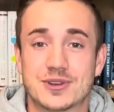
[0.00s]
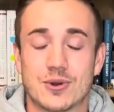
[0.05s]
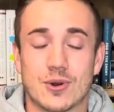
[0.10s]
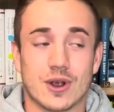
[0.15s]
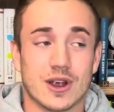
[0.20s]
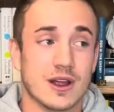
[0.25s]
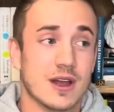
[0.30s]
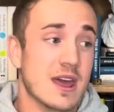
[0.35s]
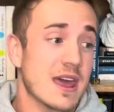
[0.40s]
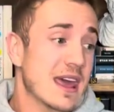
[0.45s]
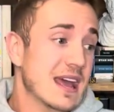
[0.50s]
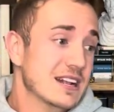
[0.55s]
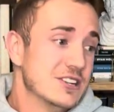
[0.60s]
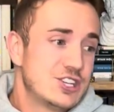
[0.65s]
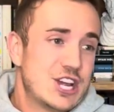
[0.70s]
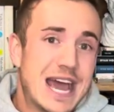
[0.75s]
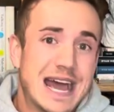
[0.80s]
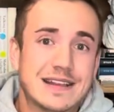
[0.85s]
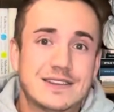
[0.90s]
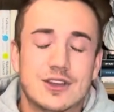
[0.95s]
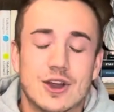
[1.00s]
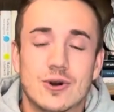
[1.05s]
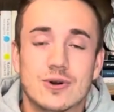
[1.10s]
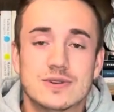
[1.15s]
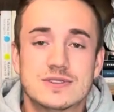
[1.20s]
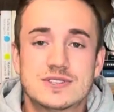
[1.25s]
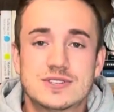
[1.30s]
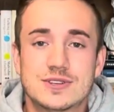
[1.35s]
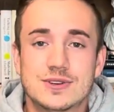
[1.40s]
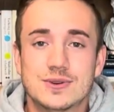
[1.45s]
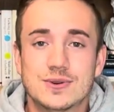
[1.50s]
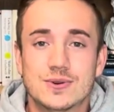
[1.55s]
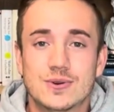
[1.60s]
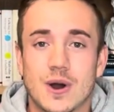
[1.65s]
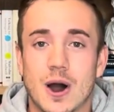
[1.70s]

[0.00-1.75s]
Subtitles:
Or Chad goes to